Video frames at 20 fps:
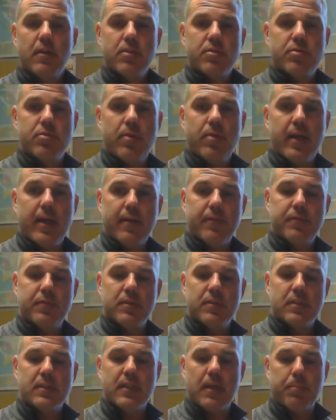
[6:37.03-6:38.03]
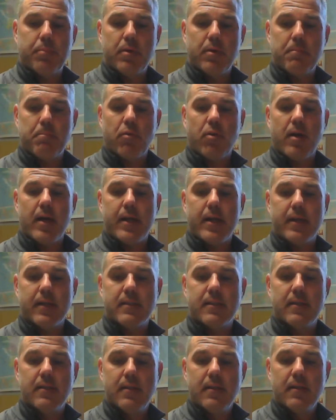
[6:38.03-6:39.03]
to have separate
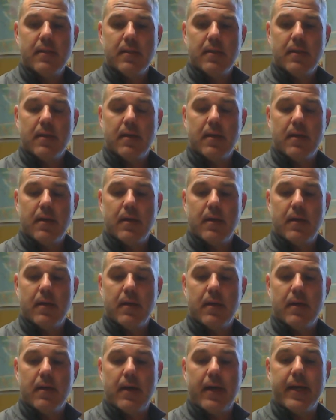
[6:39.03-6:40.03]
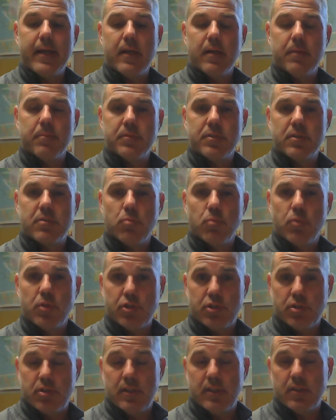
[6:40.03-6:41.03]
product items,
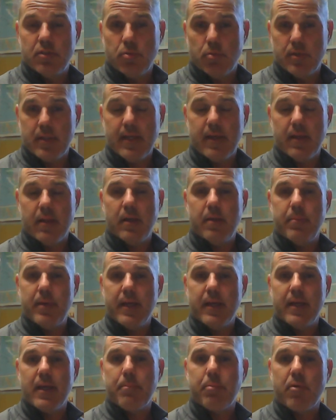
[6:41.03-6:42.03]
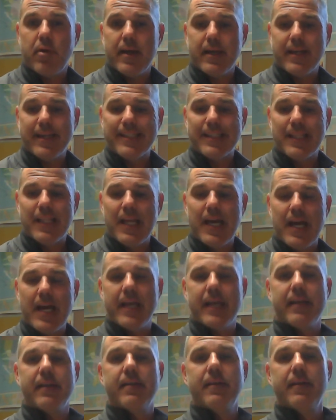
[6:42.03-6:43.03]
which in totality make a product
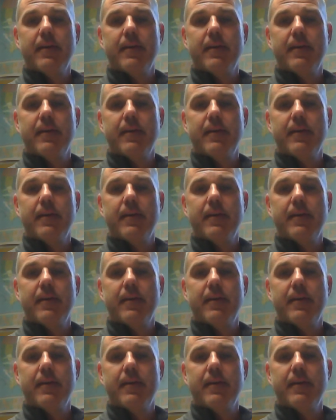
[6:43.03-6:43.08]
line.